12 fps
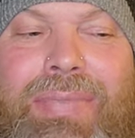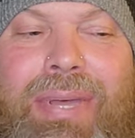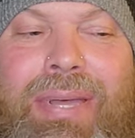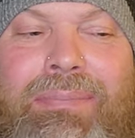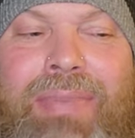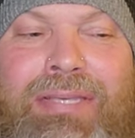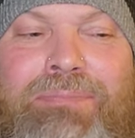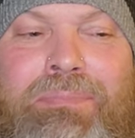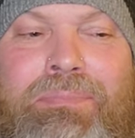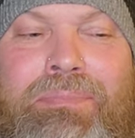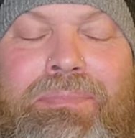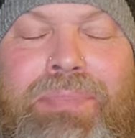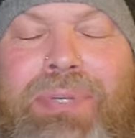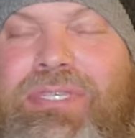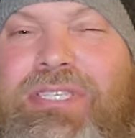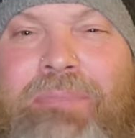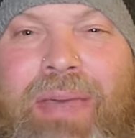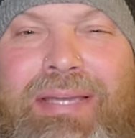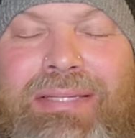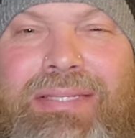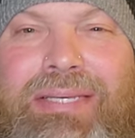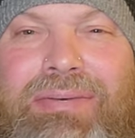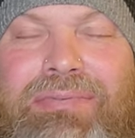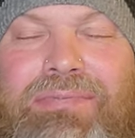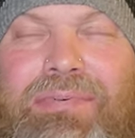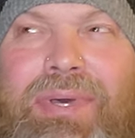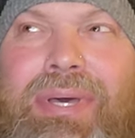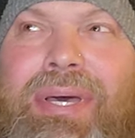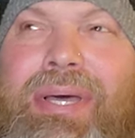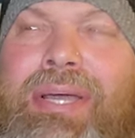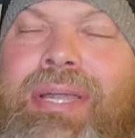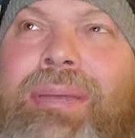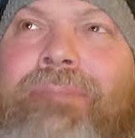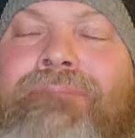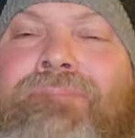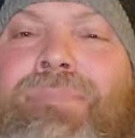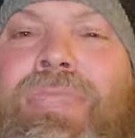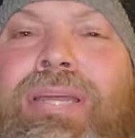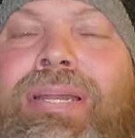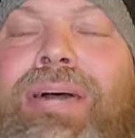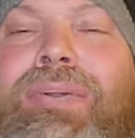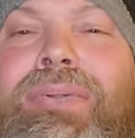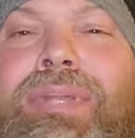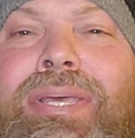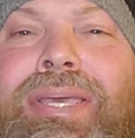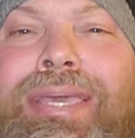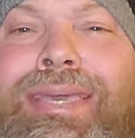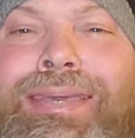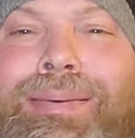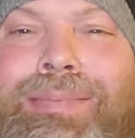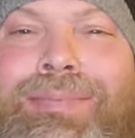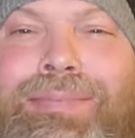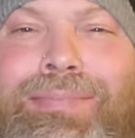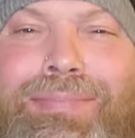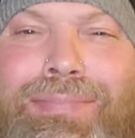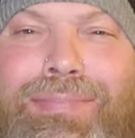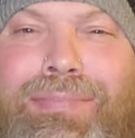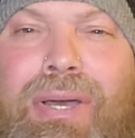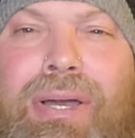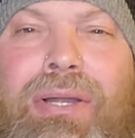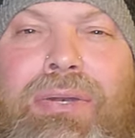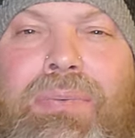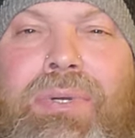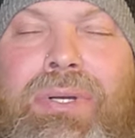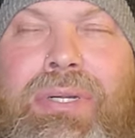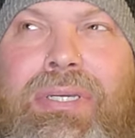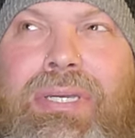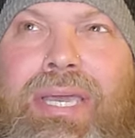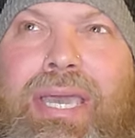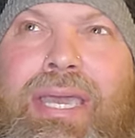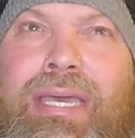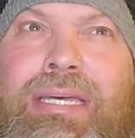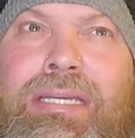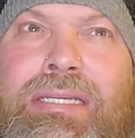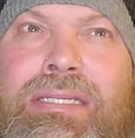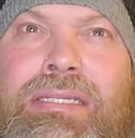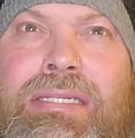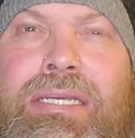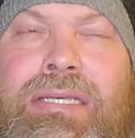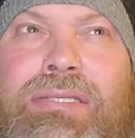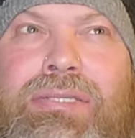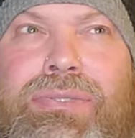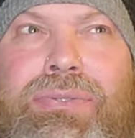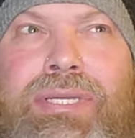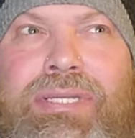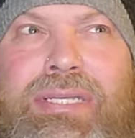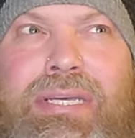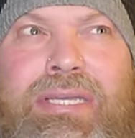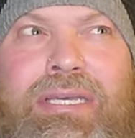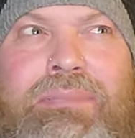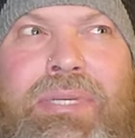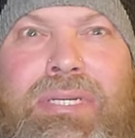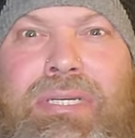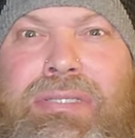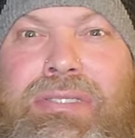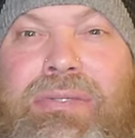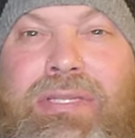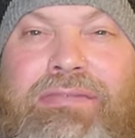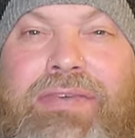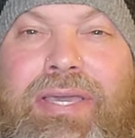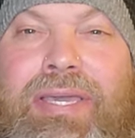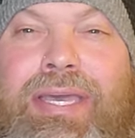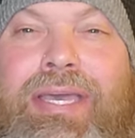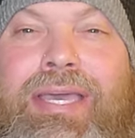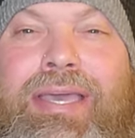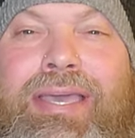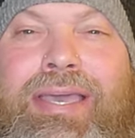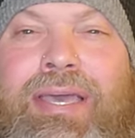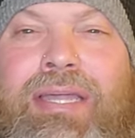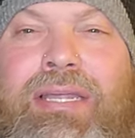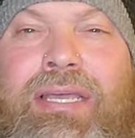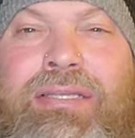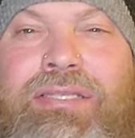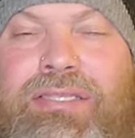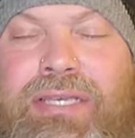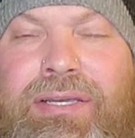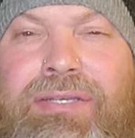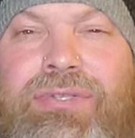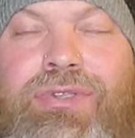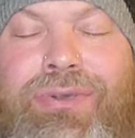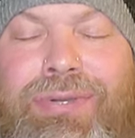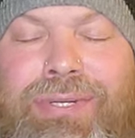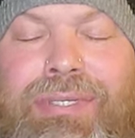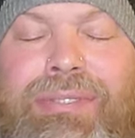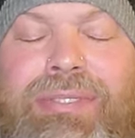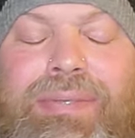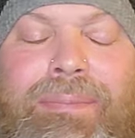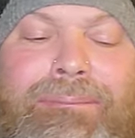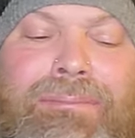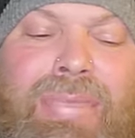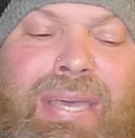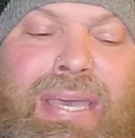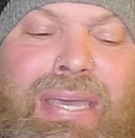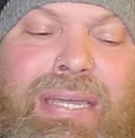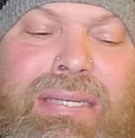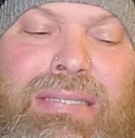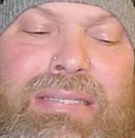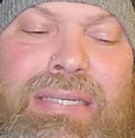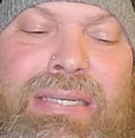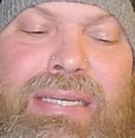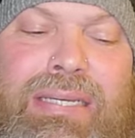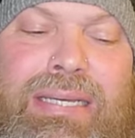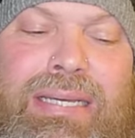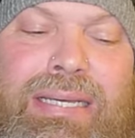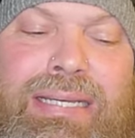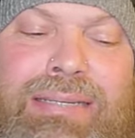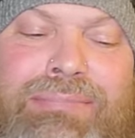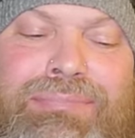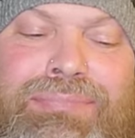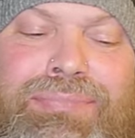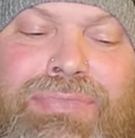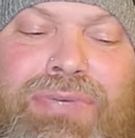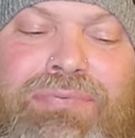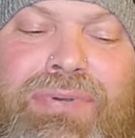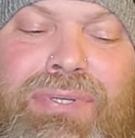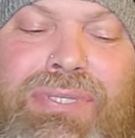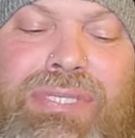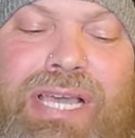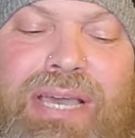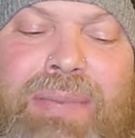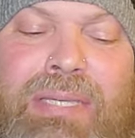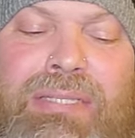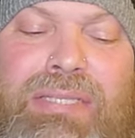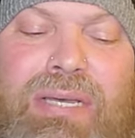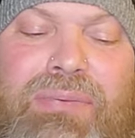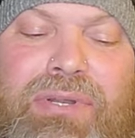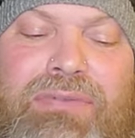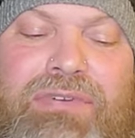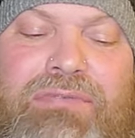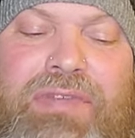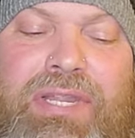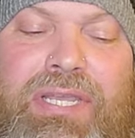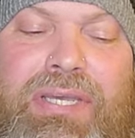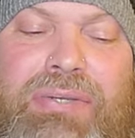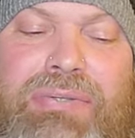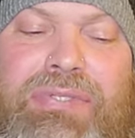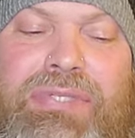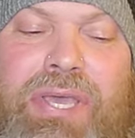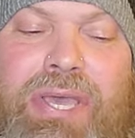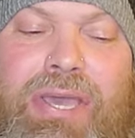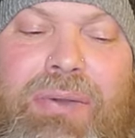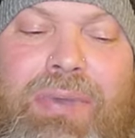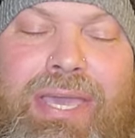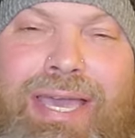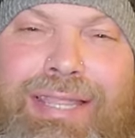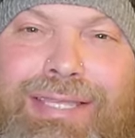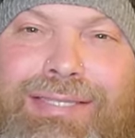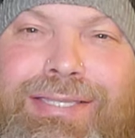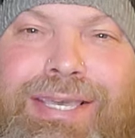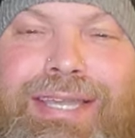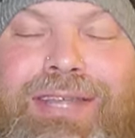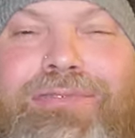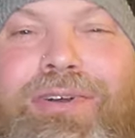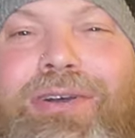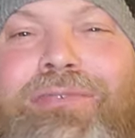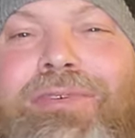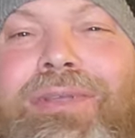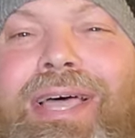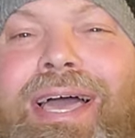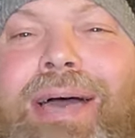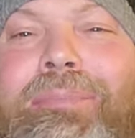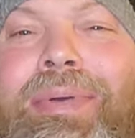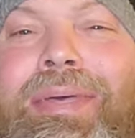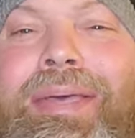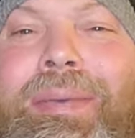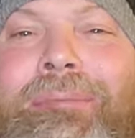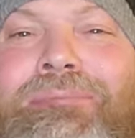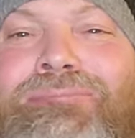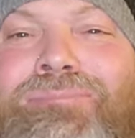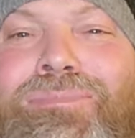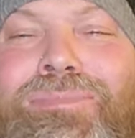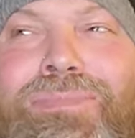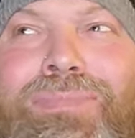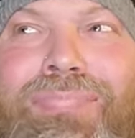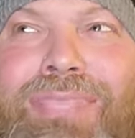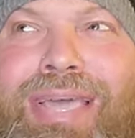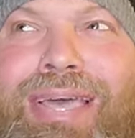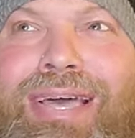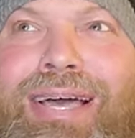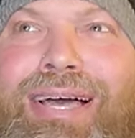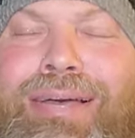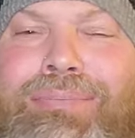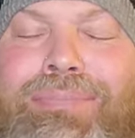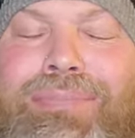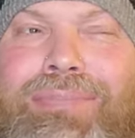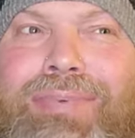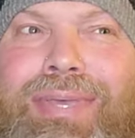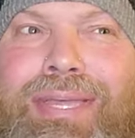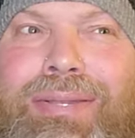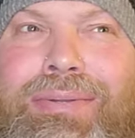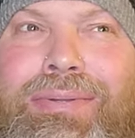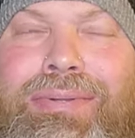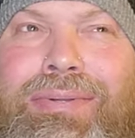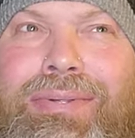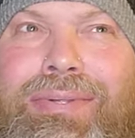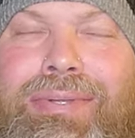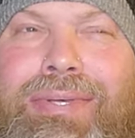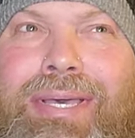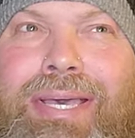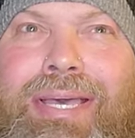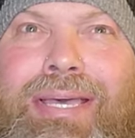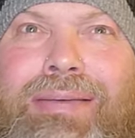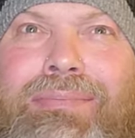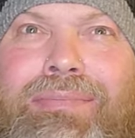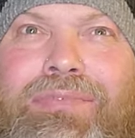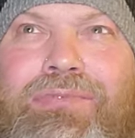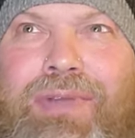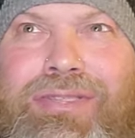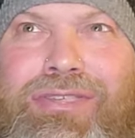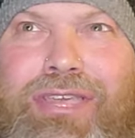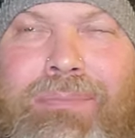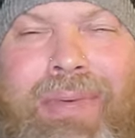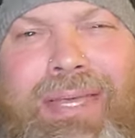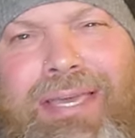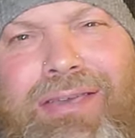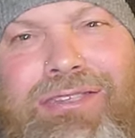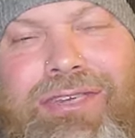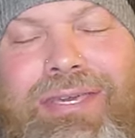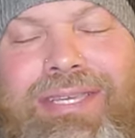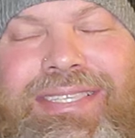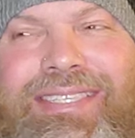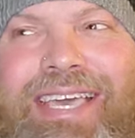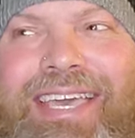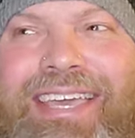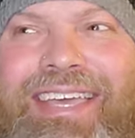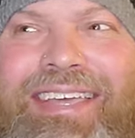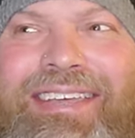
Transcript: um, my perspective on not only artwork and storytelling, but also living. And it's Sarah's journals. And um, the first time I saw one of her videos, we had this kind of overlap um, in um, friendship, I guess you could say.